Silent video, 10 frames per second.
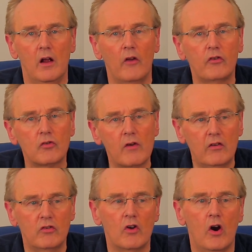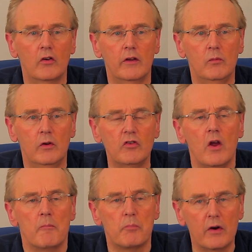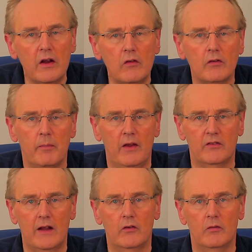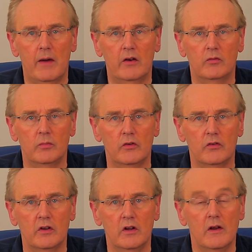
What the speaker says: A stretch target which brings the best out of management.